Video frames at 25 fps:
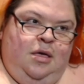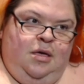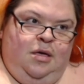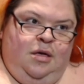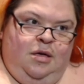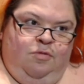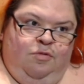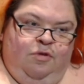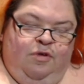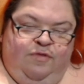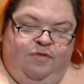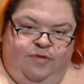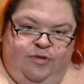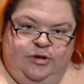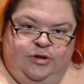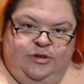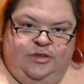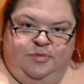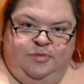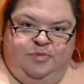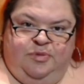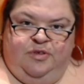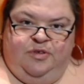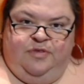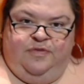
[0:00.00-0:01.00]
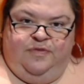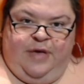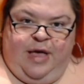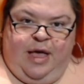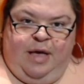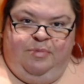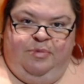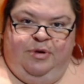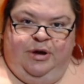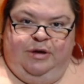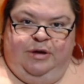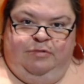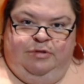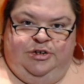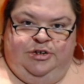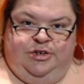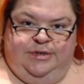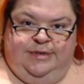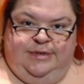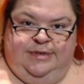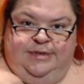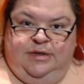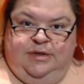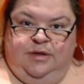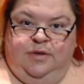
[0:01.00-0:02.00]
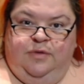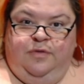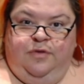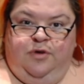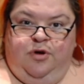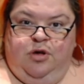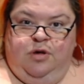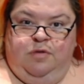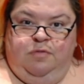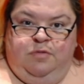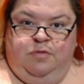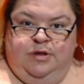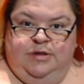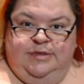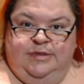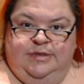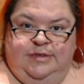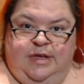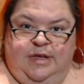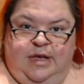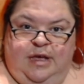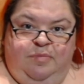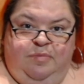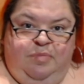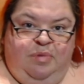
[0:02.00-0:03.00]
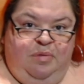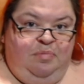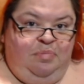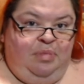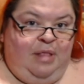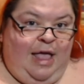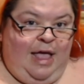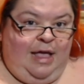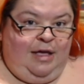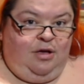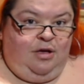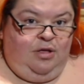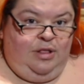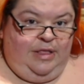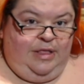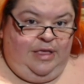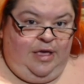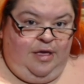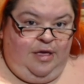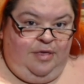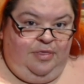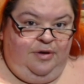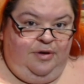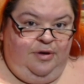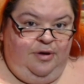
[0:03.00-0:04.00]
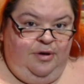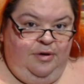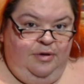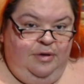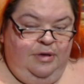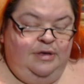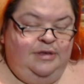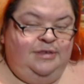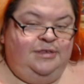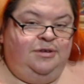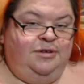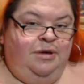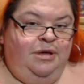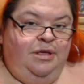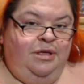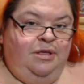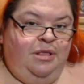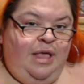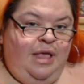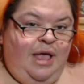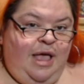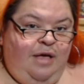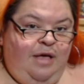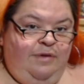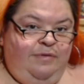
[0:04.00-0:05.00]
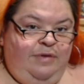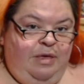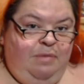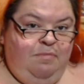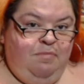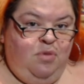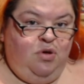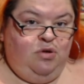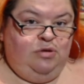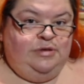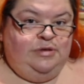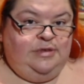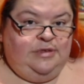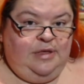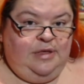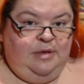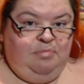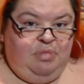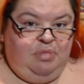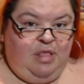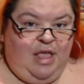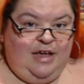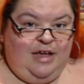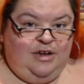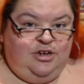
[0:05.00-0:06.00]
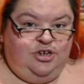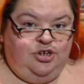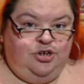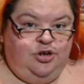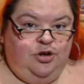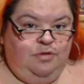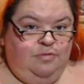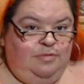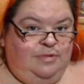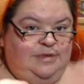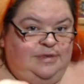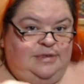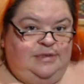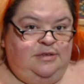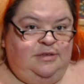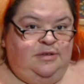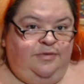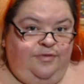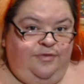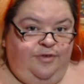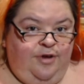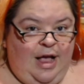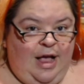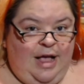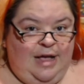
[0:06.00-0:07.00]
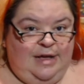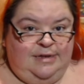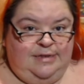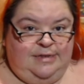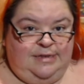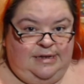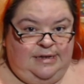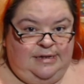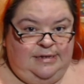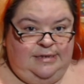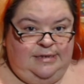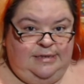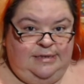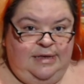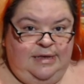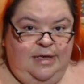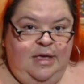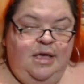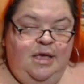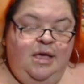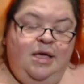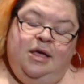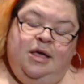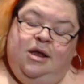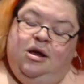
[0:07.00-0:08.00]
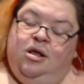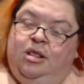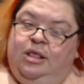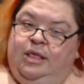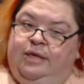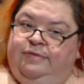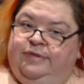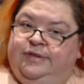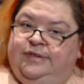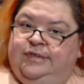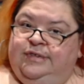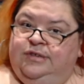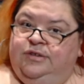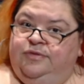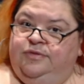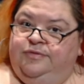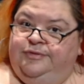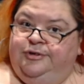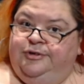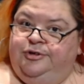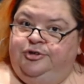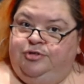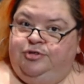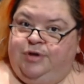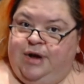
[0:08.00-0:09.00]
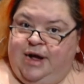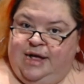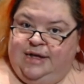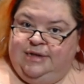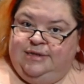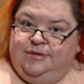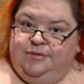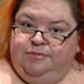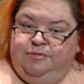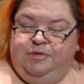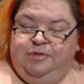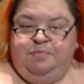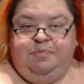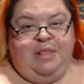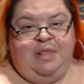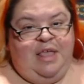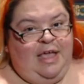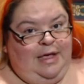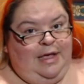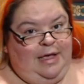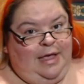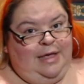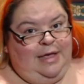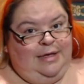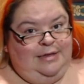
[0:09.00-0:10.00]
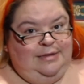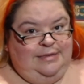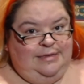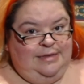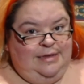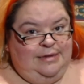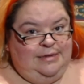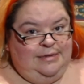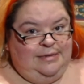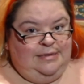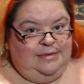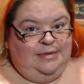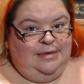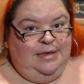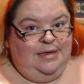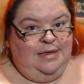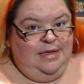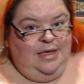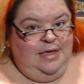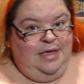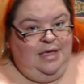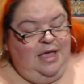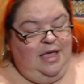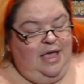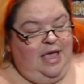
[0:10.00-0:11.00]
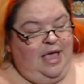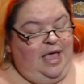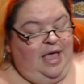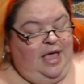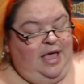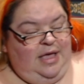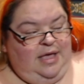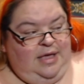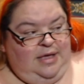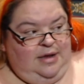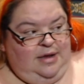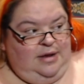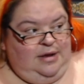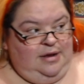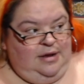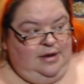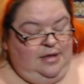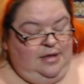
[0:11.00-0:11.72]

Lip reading: reversible fabric, which is silver on one side but black on the other, so he'll have a mostly black shirt with silver accents, and I'll have a silver dress with black accents, and